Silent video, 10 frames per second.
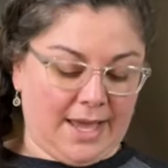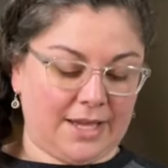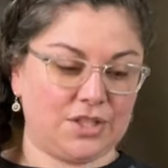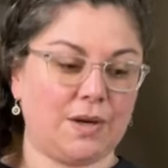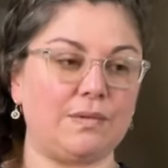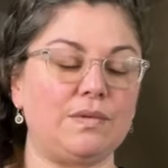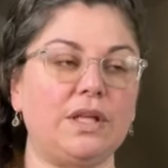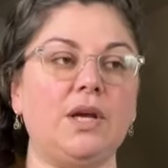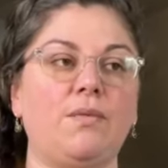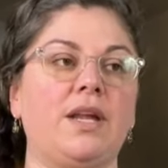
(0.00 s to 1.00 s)
And so I
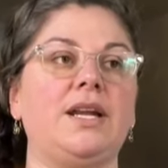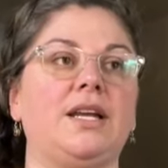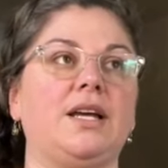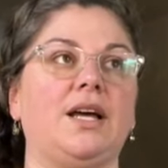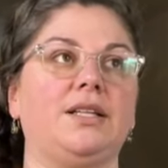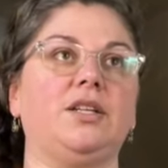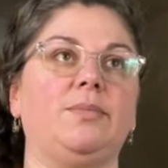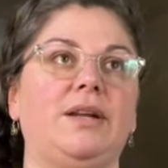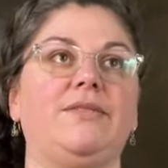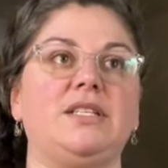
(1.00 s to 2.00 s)
really wanted a, a little
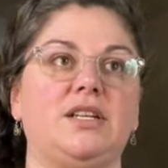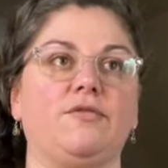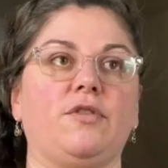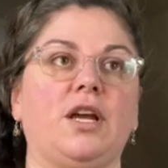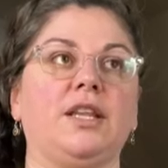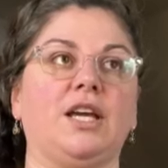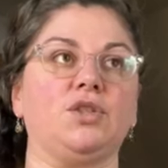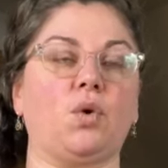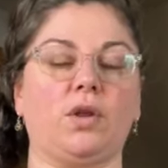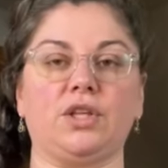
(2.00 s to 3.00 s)
bit of a different like
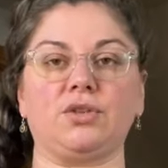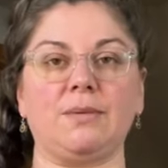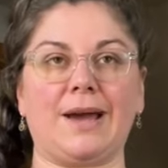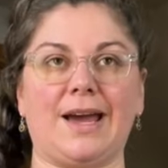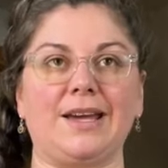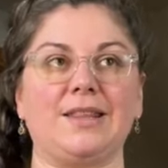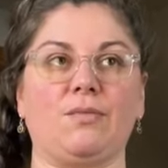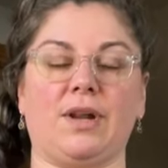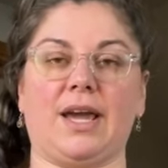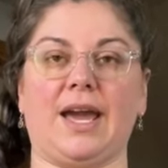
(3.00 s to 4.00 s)
toiletry bag than
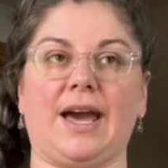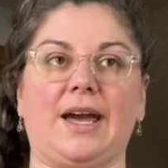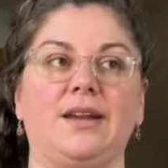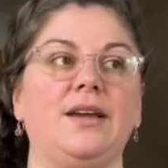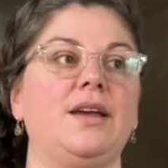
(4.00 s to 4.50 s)
what I had,